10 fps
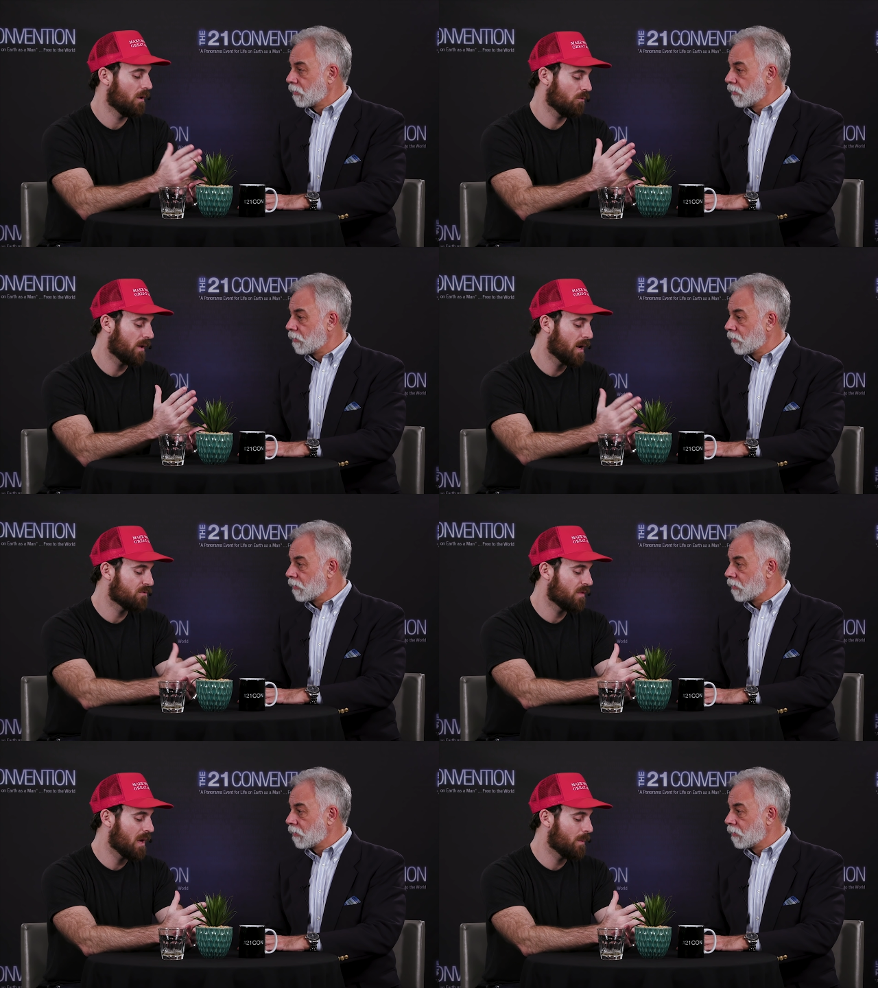Speaker 1: Right
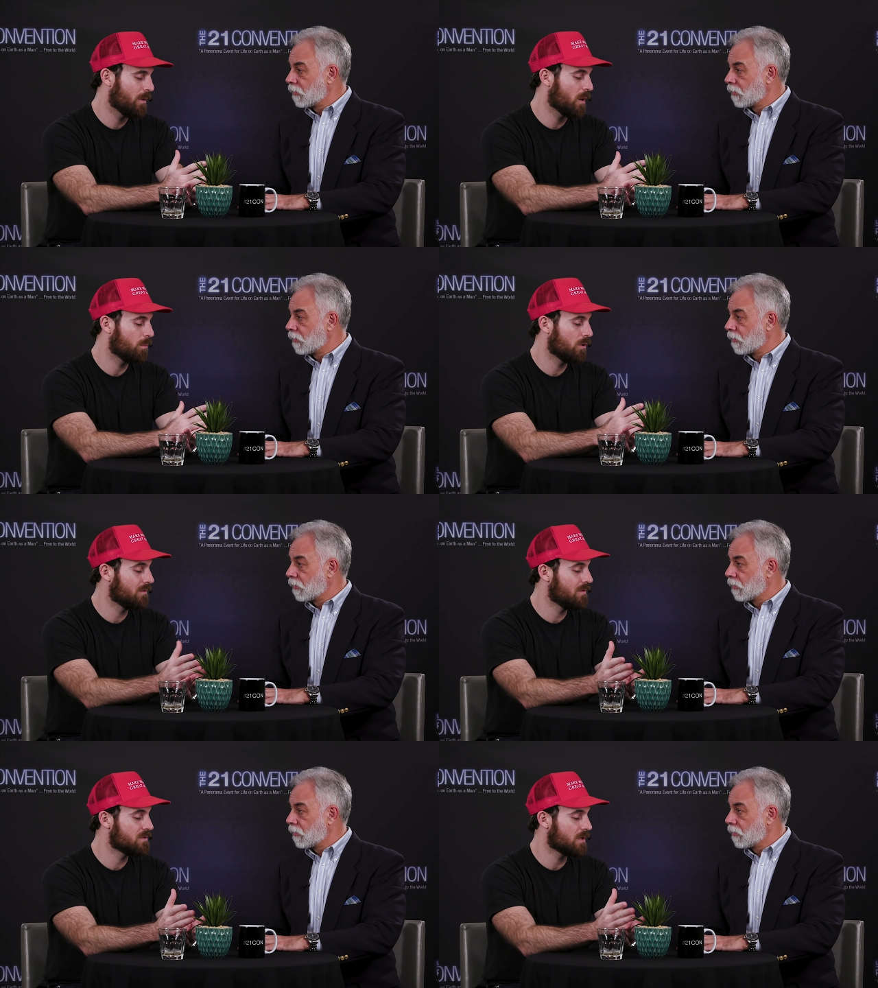after that, we put out
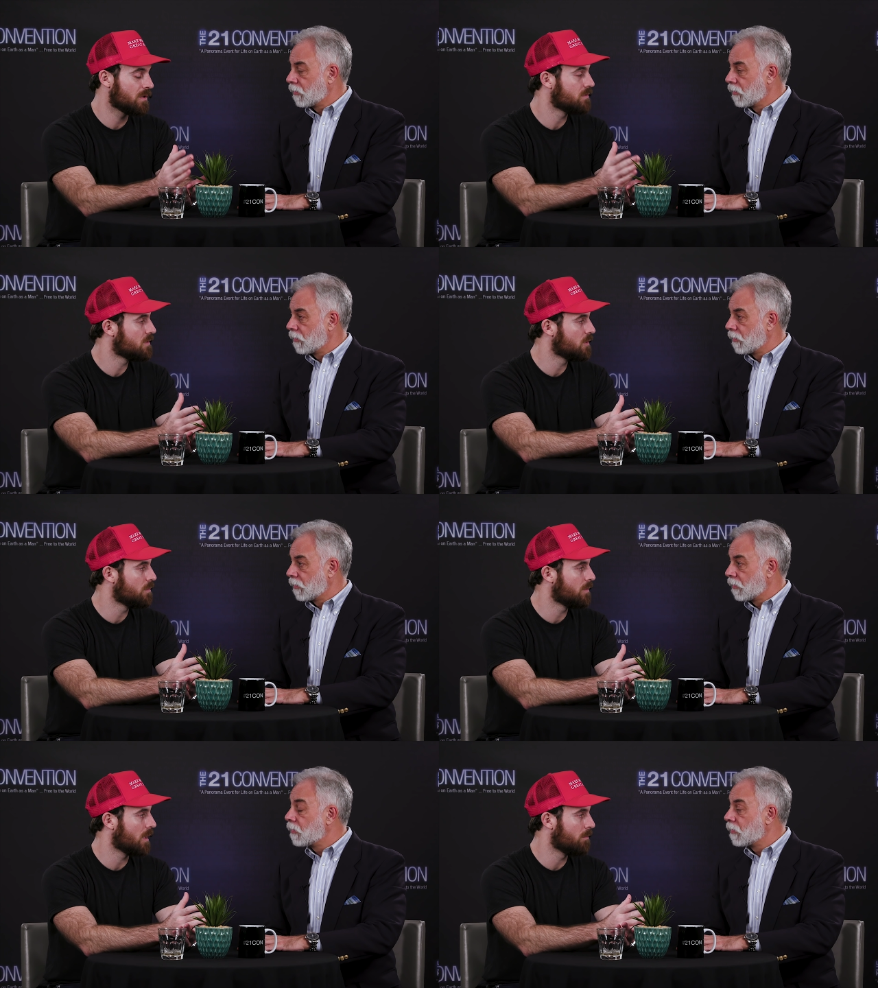previews on YouTube
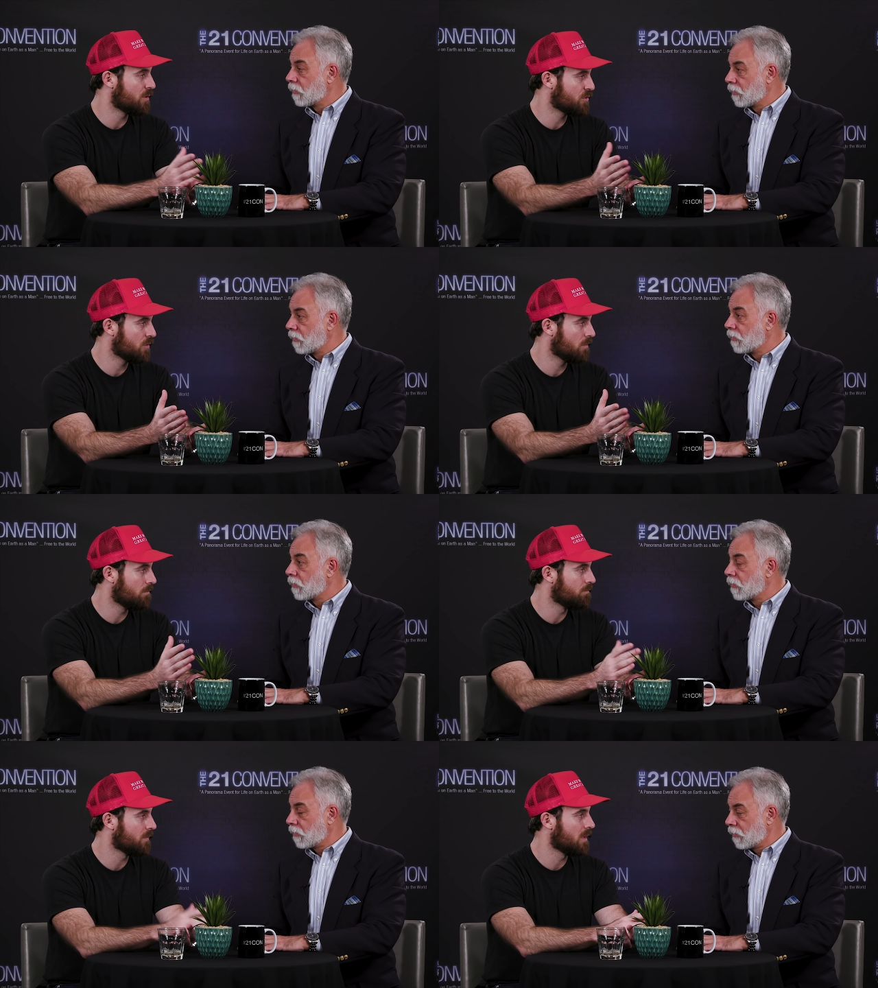and BitChute.
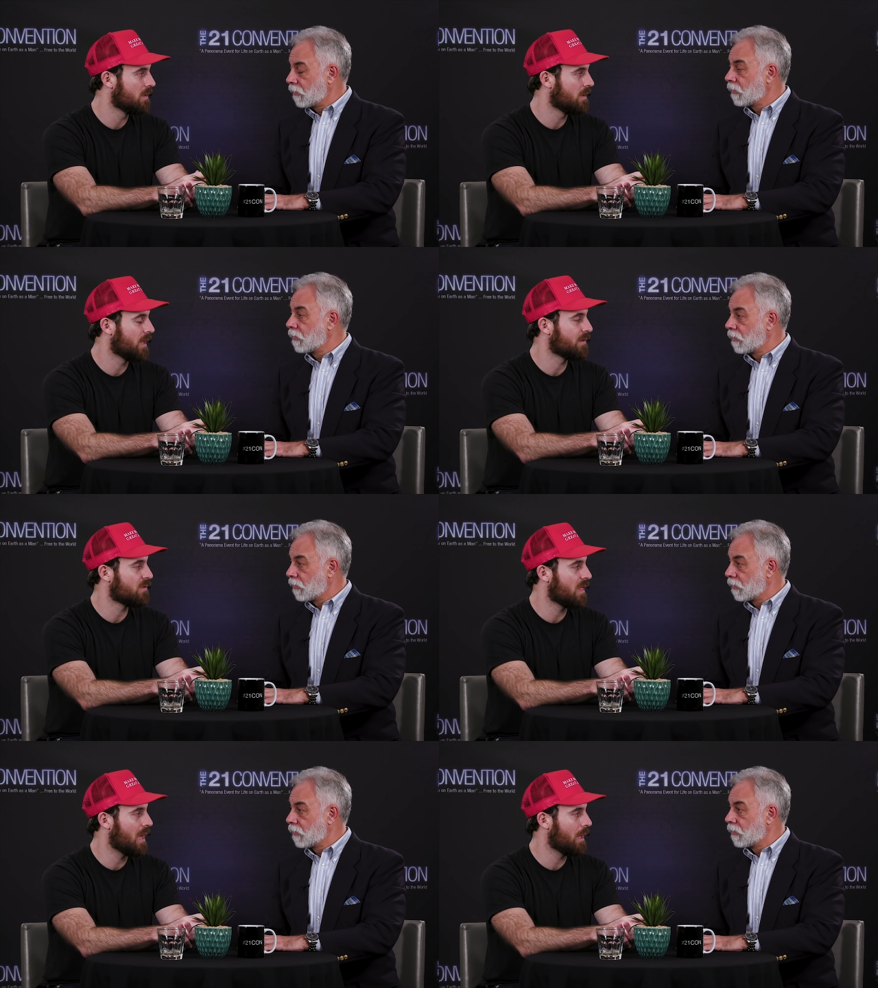And
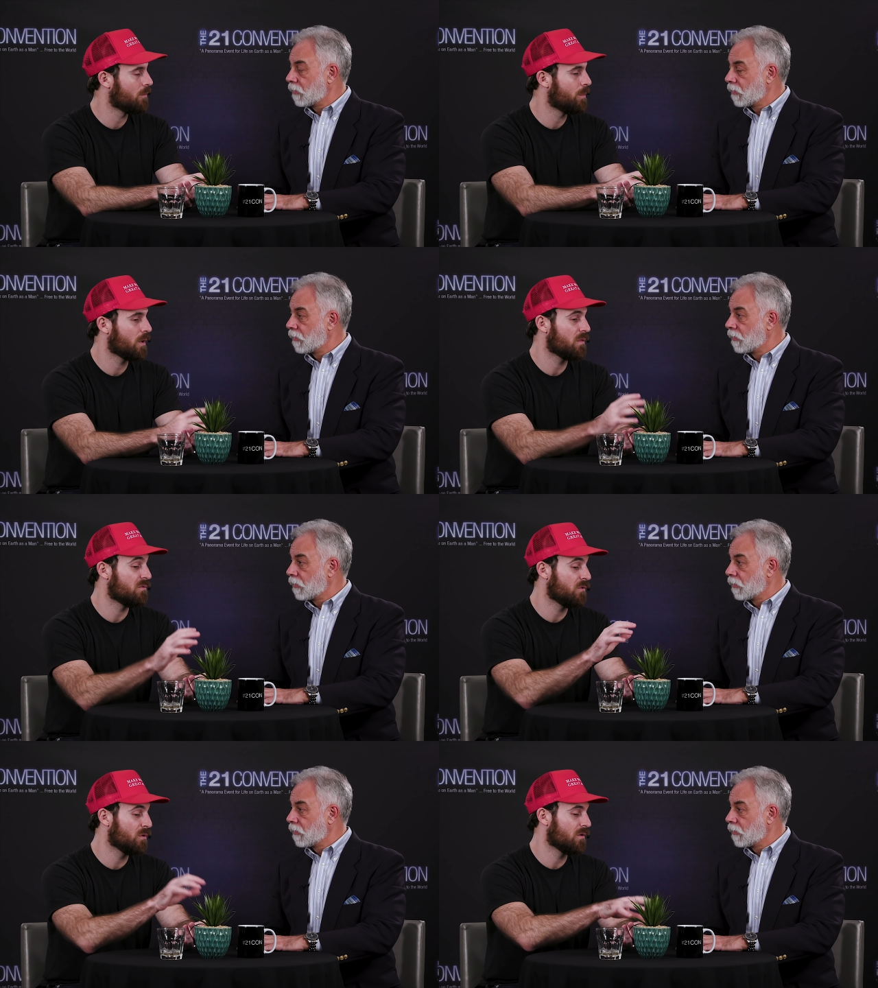after that, we put out the
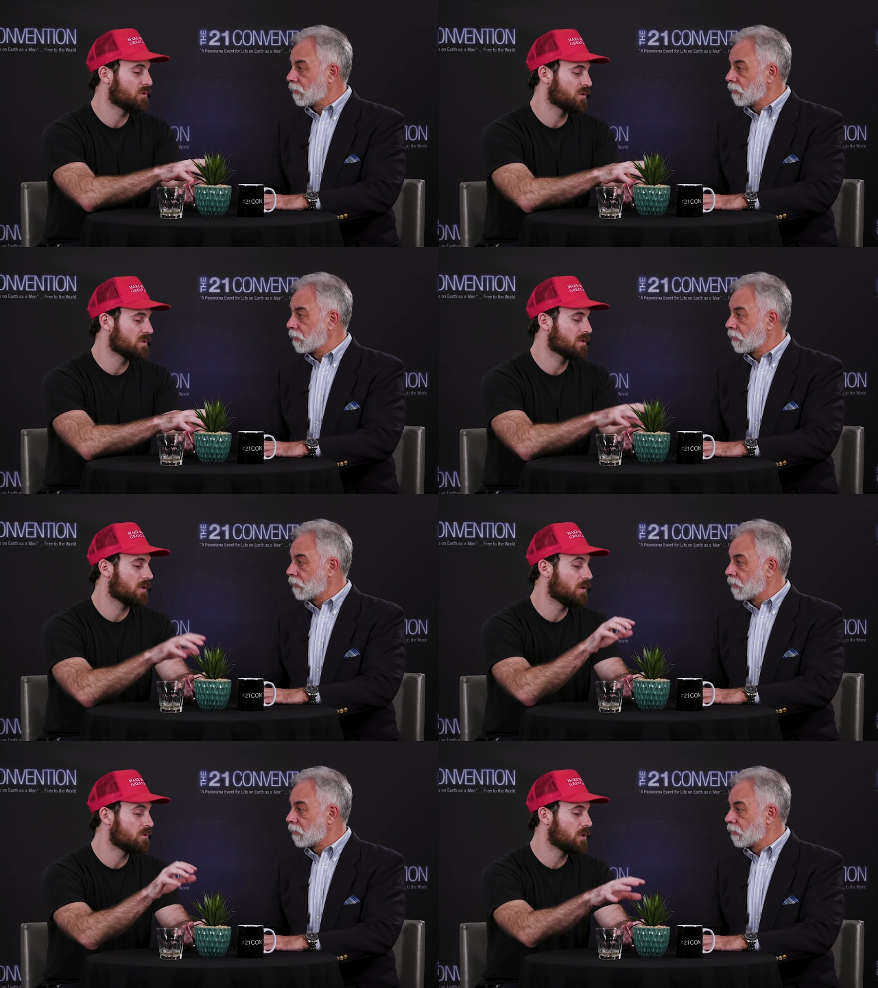full versions
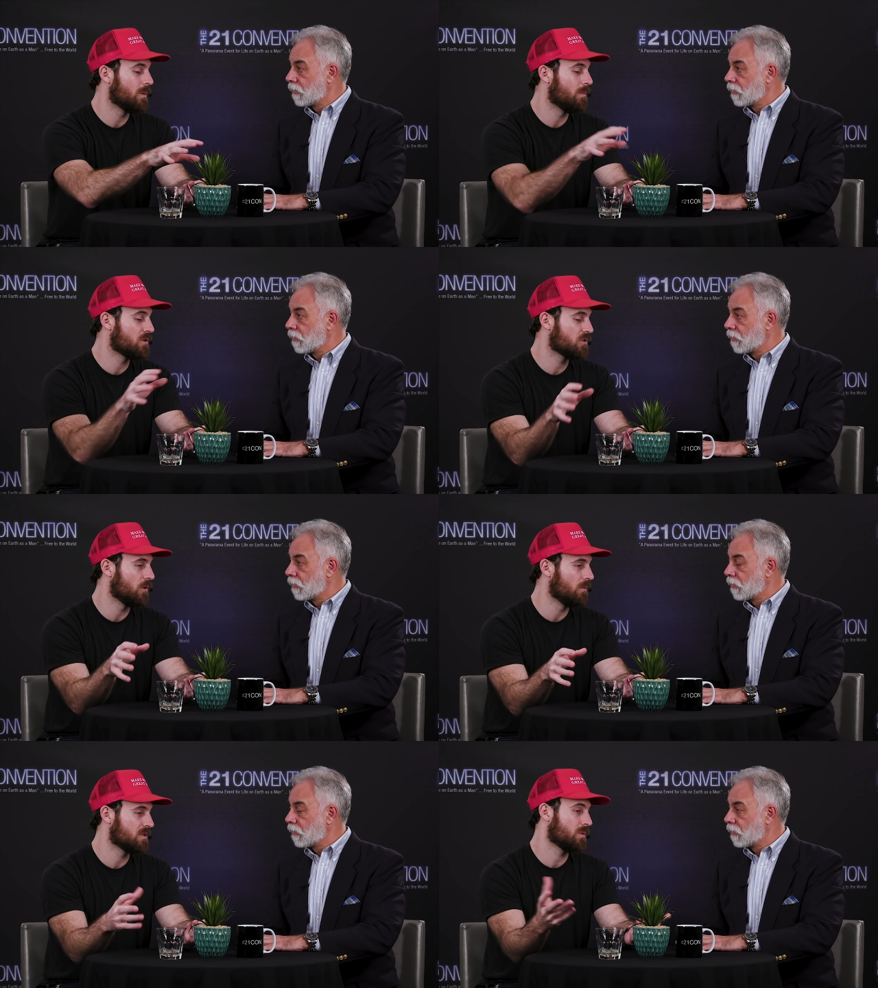on YouTube and
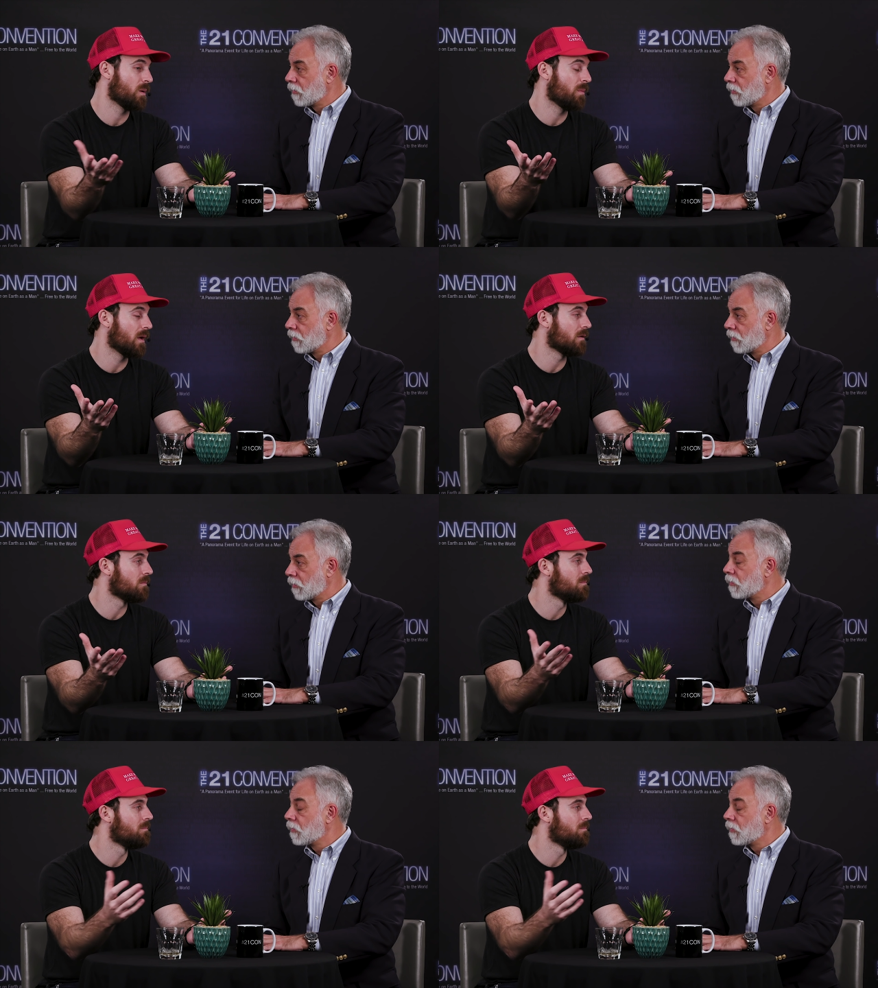BitChute unless we get banned.